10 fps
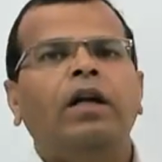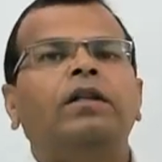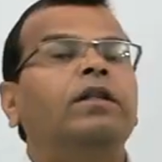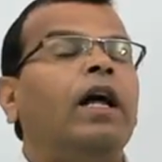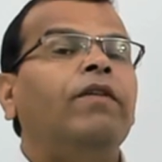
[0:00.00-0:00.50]

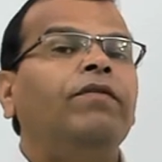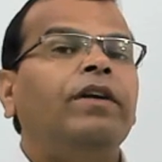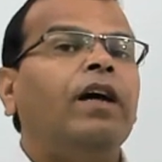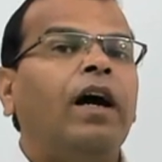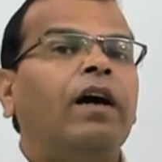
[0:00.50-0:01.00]
Then
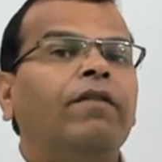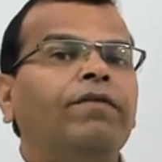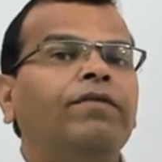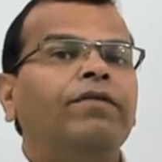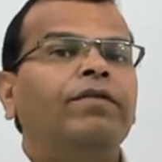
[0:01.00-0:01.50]
we
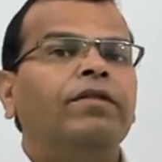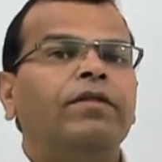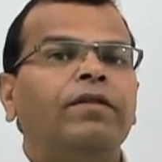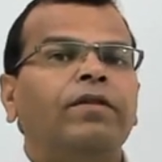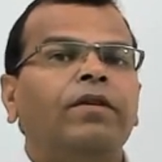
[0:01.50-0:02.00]
have
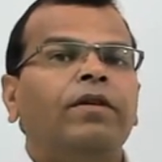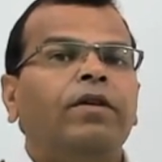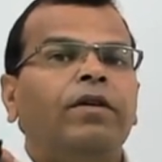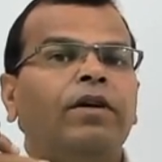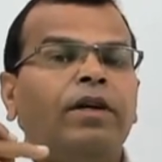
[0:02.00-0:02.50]

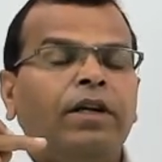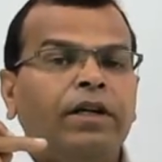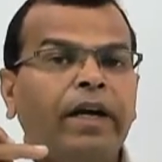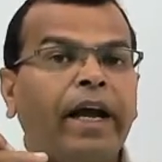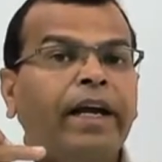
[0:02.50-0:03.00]

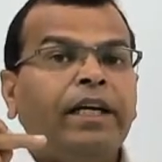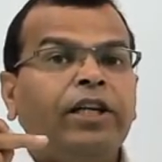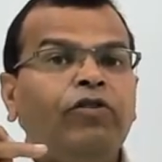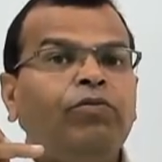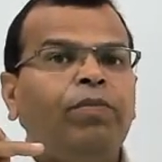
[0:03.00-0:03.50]

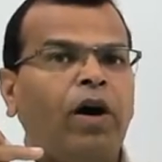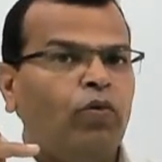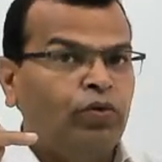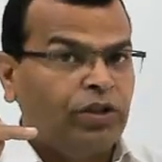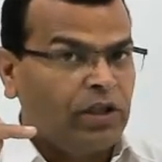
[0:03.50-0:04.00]
negative
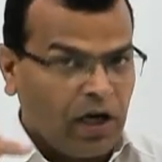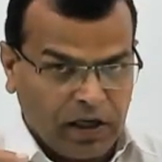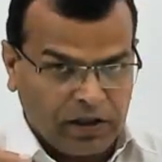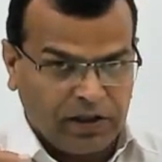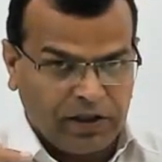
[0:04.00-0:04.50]
bound
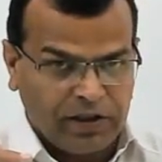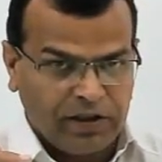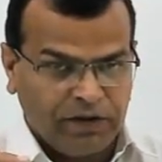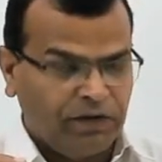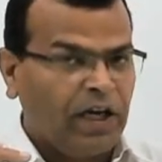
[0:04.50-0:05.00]
charge
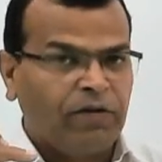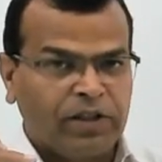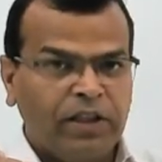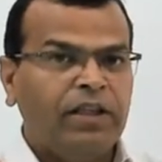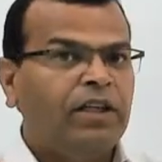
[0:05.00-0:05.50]
we have
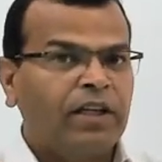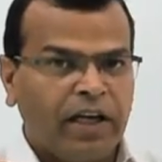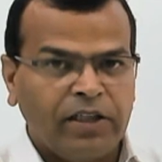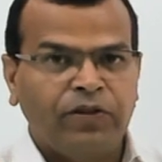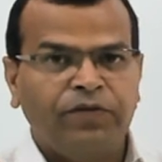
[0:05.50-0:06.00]
seen in
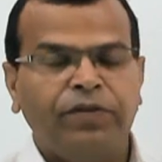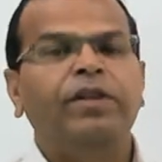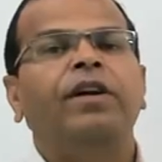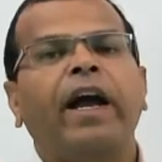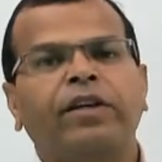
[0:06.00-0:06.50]
case of
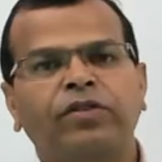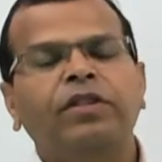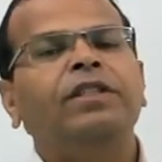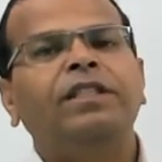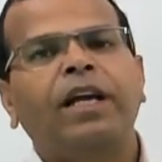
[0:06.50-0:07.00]

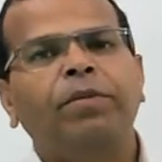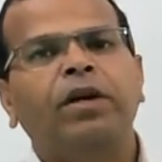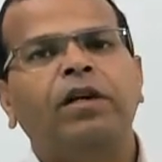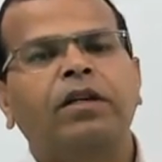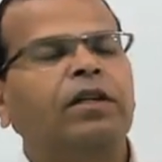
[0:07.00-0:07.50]
extrinsic
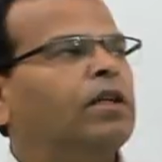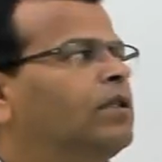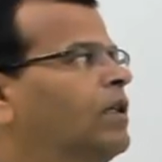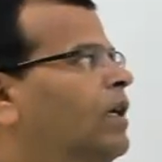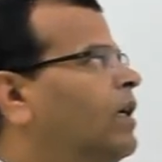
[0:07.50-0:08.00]
semiconductors,